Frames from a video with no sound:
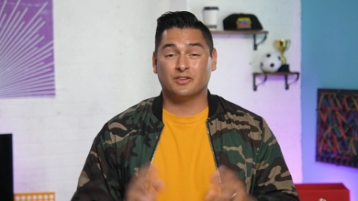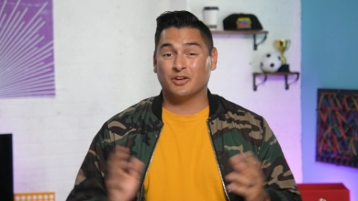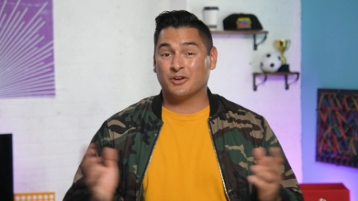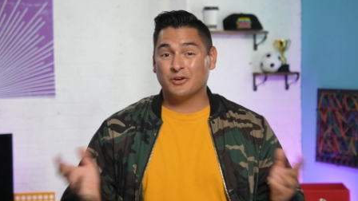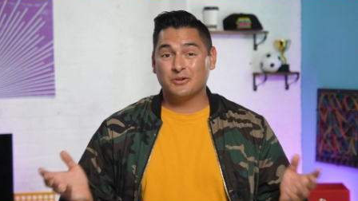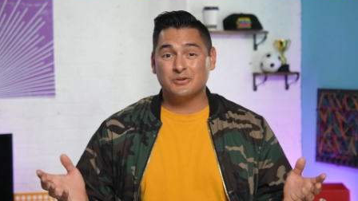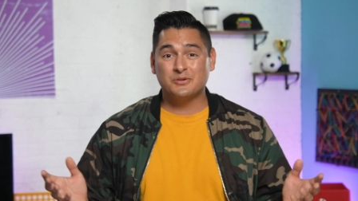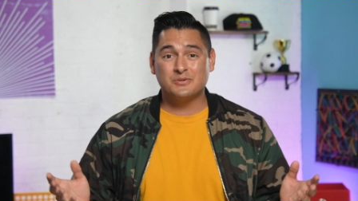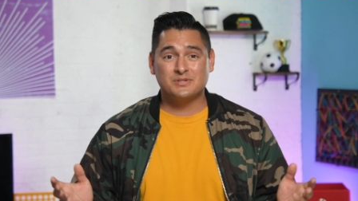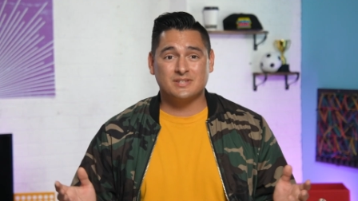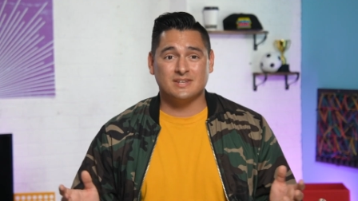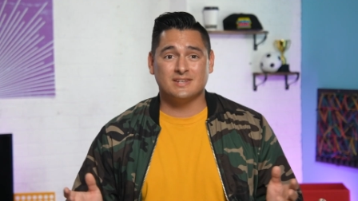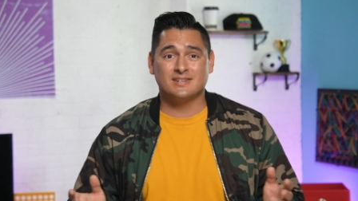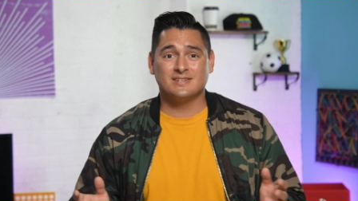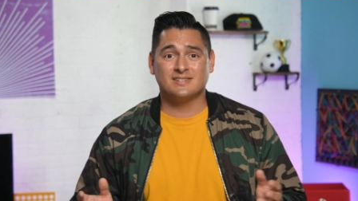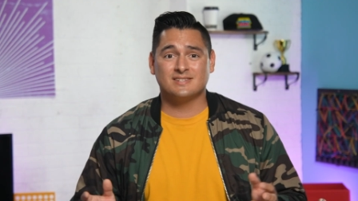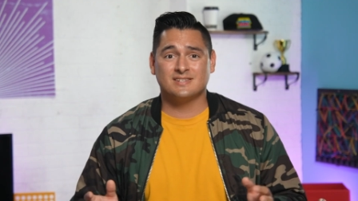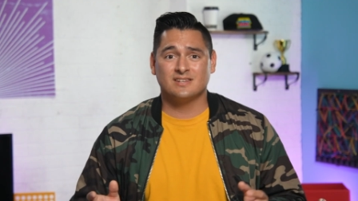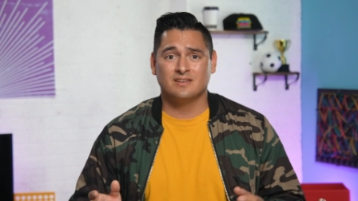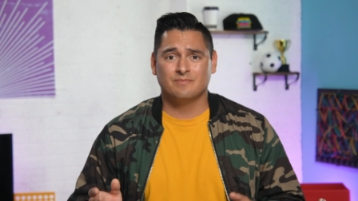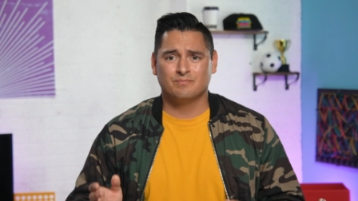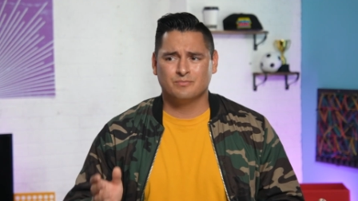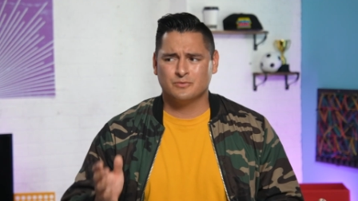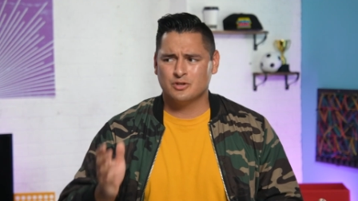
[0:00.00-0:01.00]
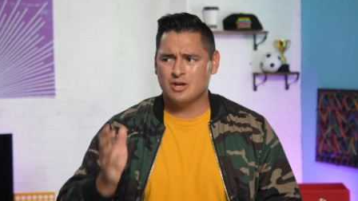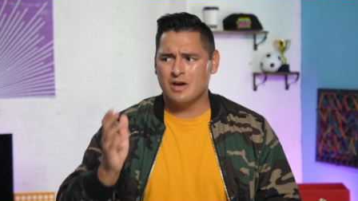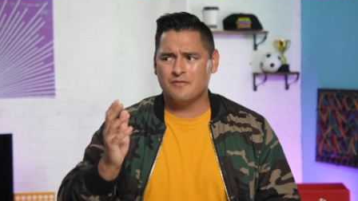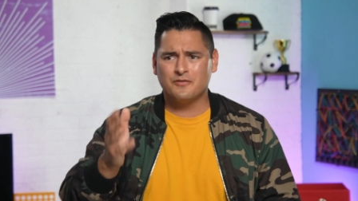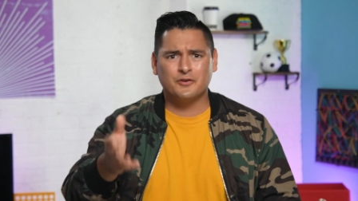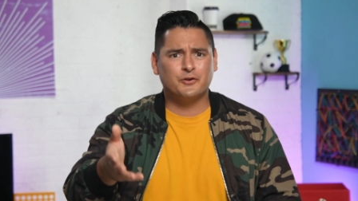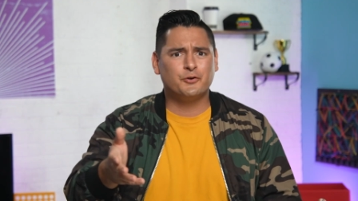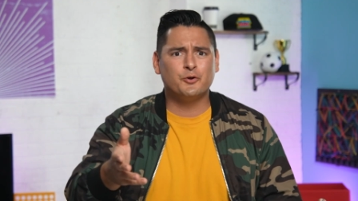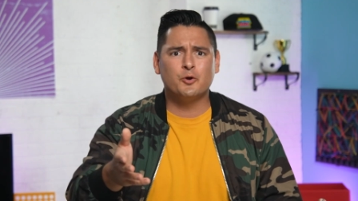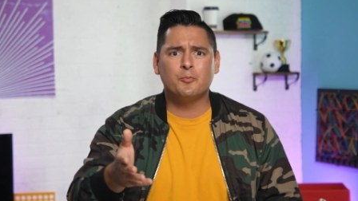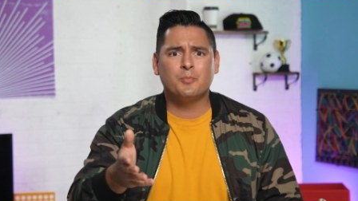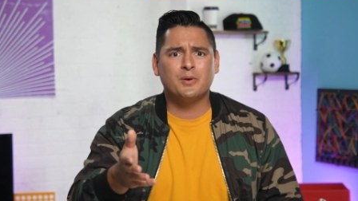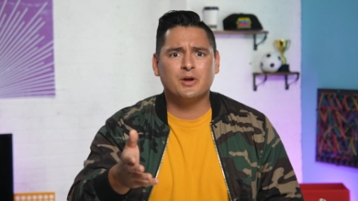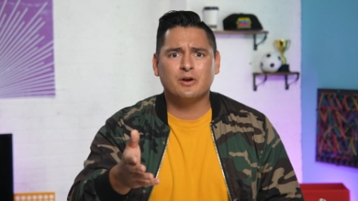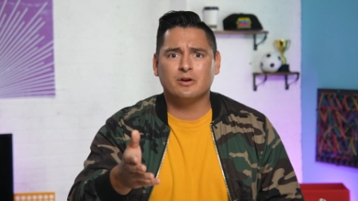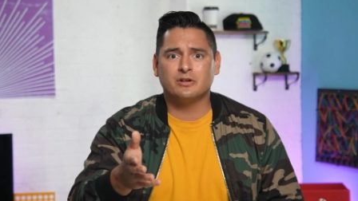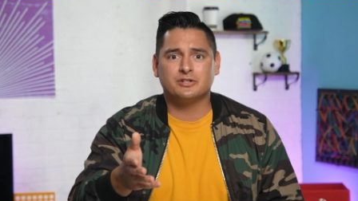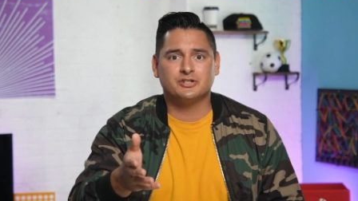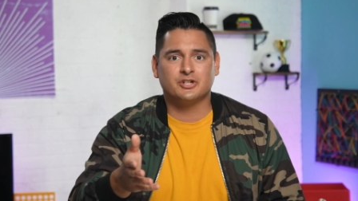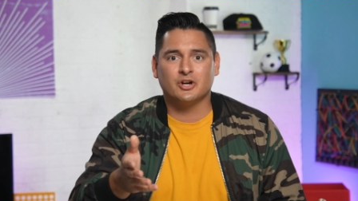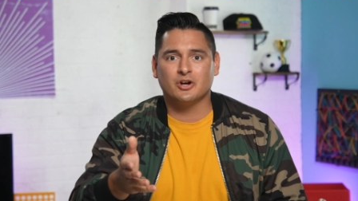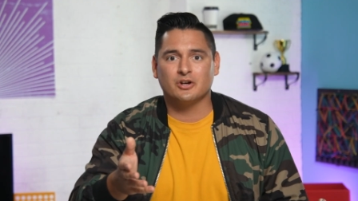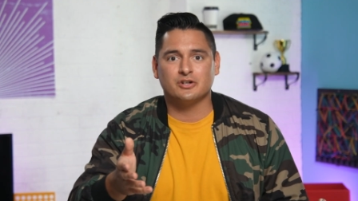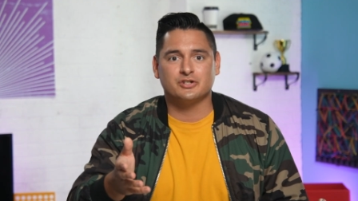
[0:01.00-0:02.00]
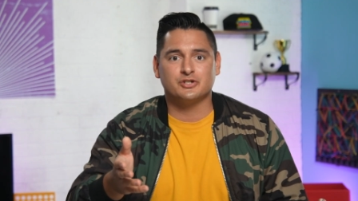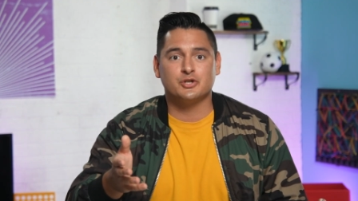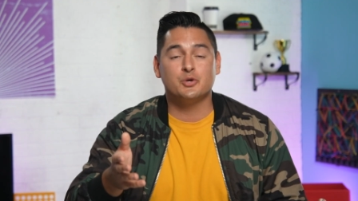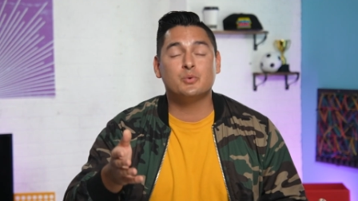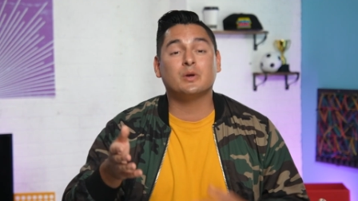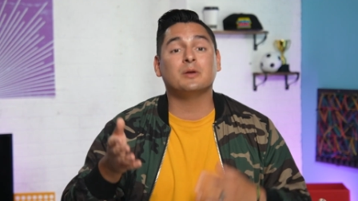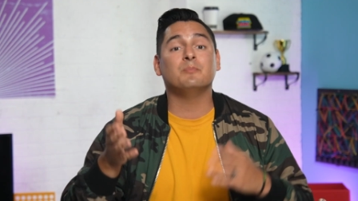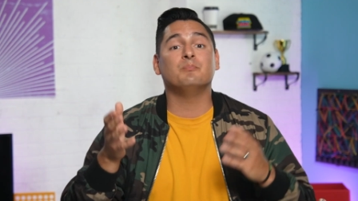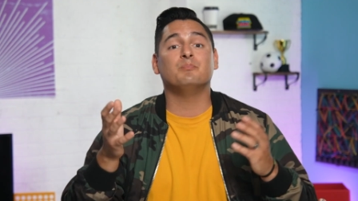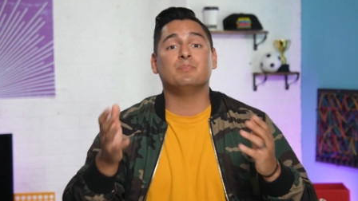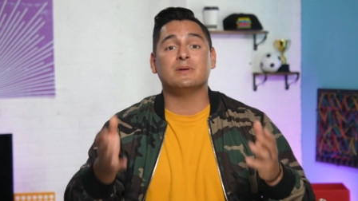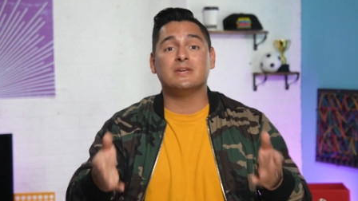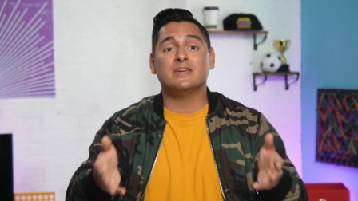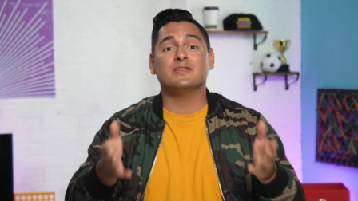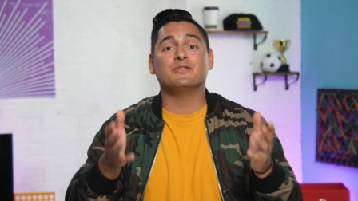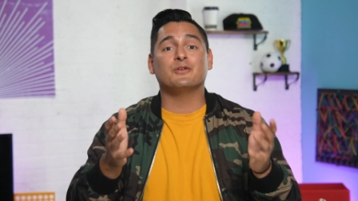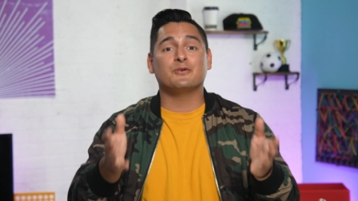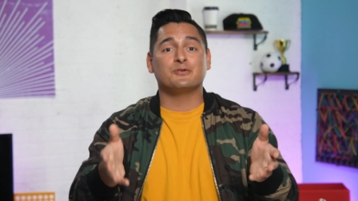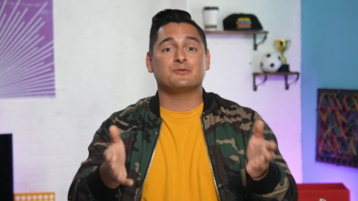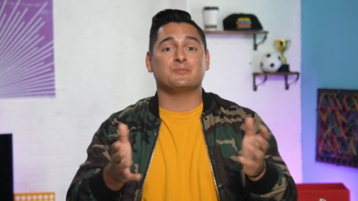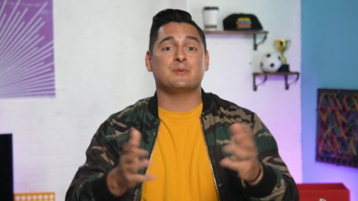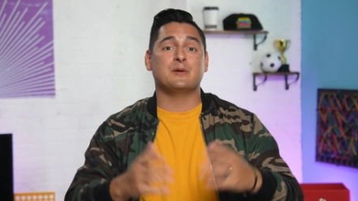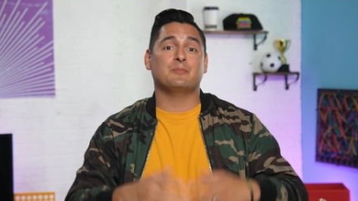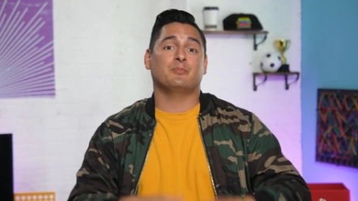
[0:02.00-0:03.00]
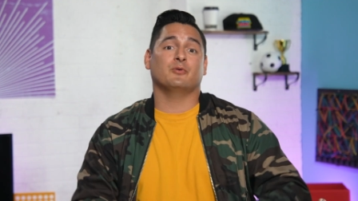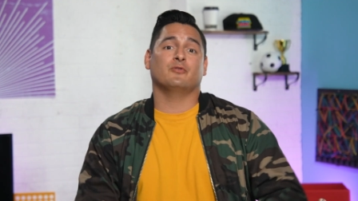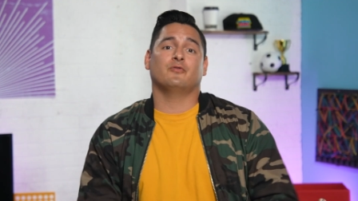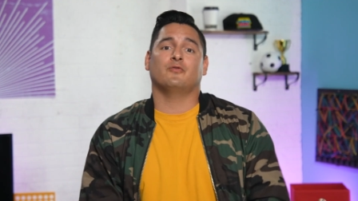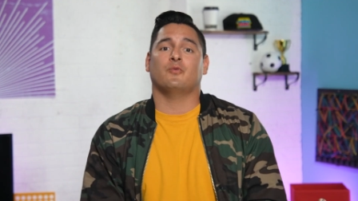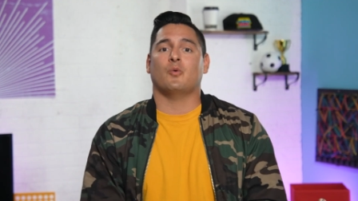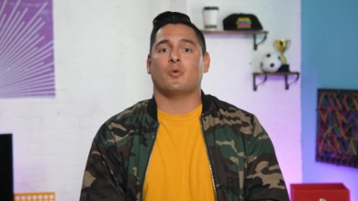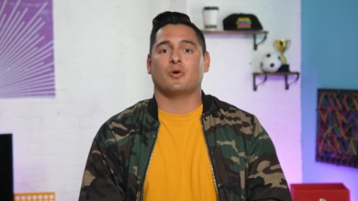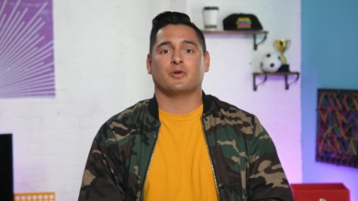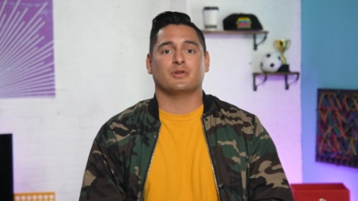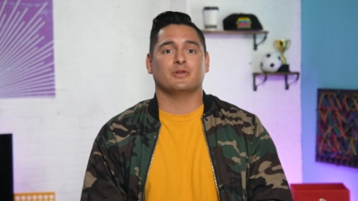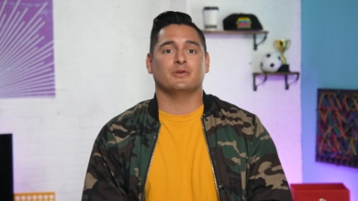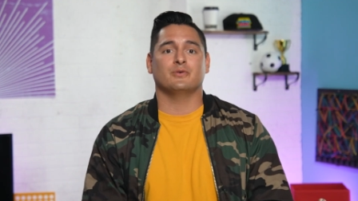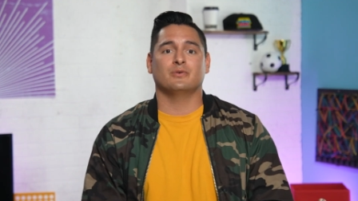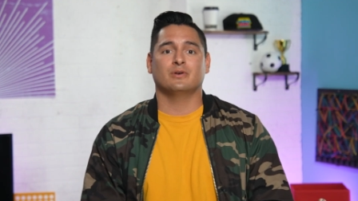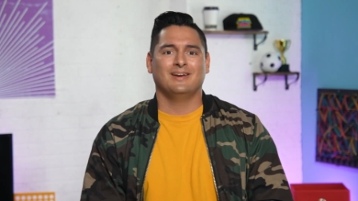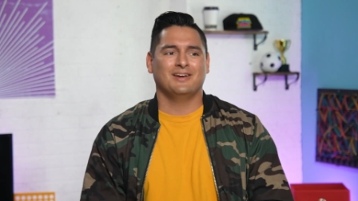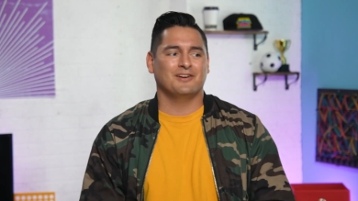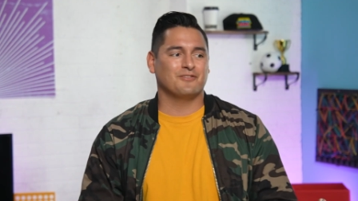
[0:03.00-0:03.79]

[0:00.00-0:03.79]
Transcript: The good news is, you have a group here at church who can be those people for you.